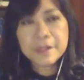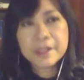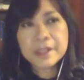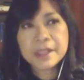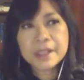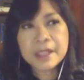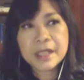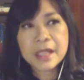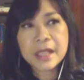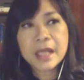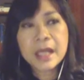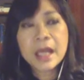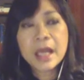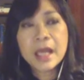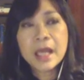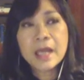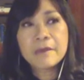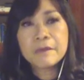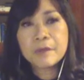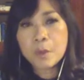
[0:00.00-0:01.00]
first thing,
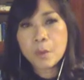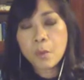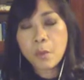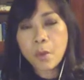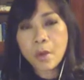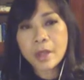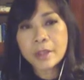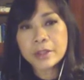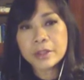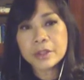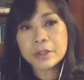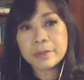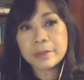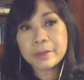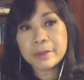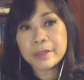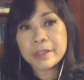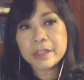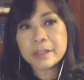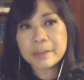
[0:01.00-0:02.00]
if you want to
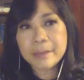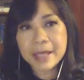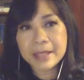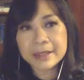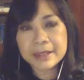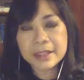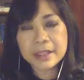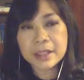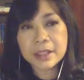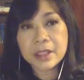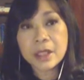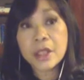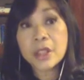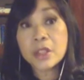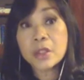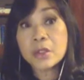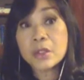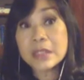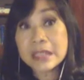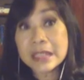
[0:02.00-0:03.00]
be respected,
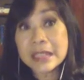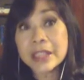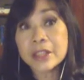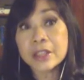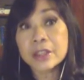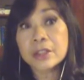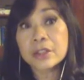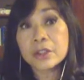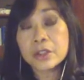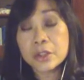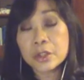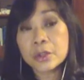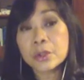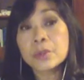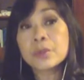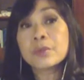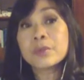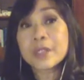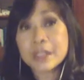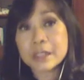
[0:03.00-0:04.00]
you need
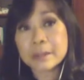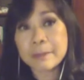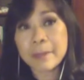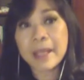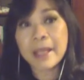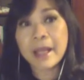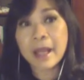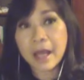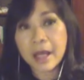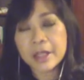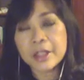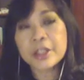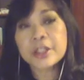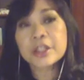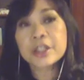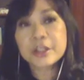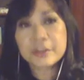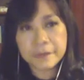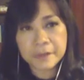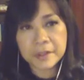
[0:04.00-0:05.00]
to respect
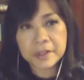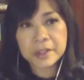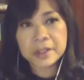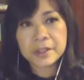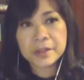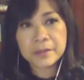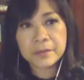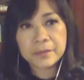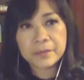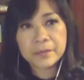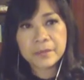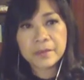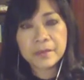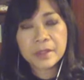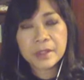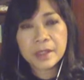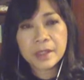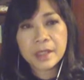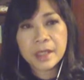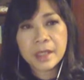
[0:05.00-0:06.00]
others first. Mm-hmm.
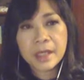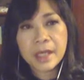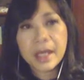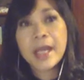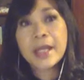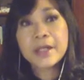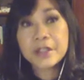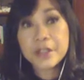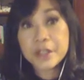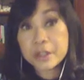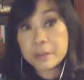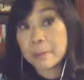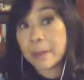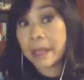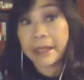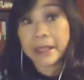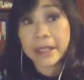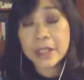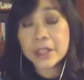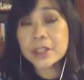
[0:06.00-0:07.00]
And
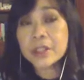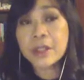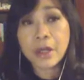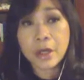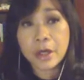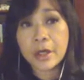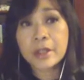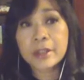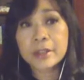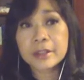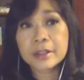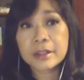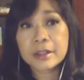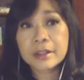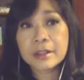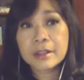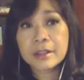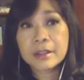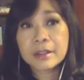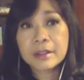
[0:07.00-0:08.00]
respect is earned.
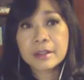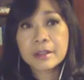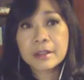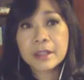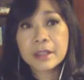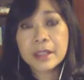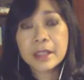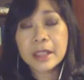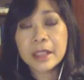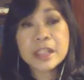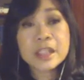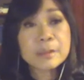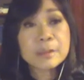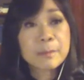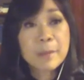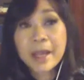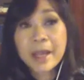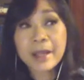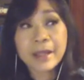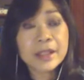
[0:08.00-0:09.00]
Mm.
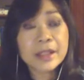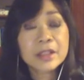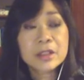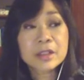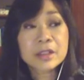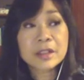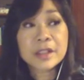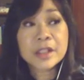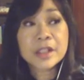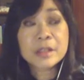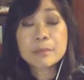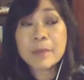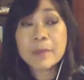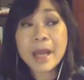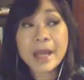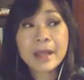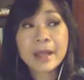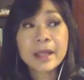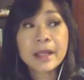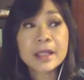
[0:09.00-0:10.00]

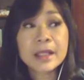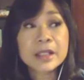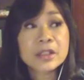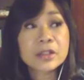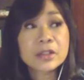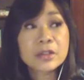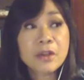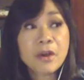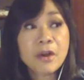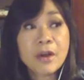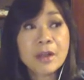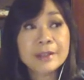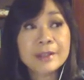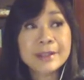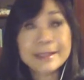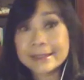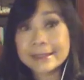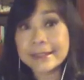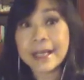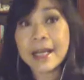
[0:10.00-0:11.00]
Respect is
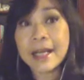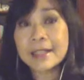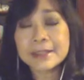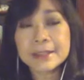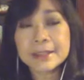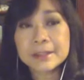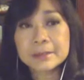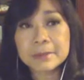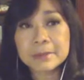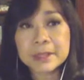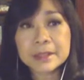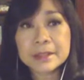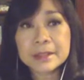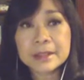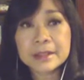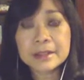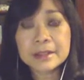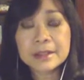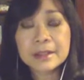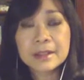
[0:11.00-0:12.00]
not
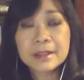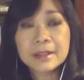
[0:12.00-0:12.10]
entitlement.